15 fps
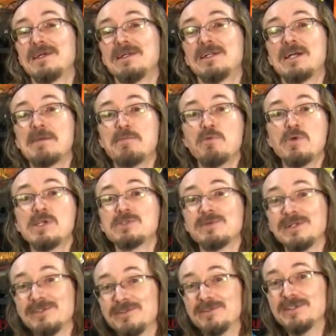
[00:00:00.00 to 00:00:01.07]
in a couple weeks
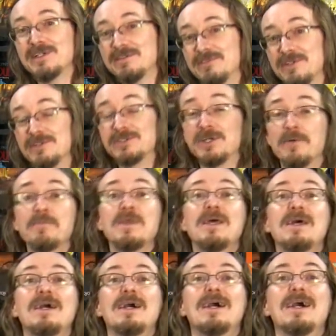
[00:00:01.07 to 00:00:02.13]
when I do the interview. So.
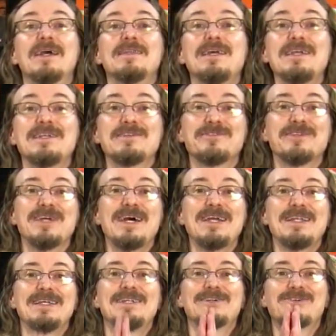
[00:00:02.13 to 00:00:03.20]
Uh, thank you for
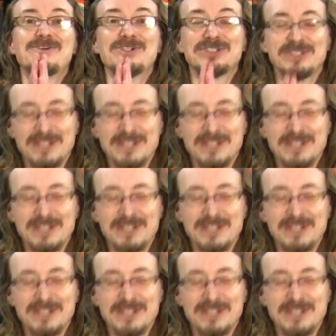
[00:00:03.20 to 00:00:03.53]
that. And of course,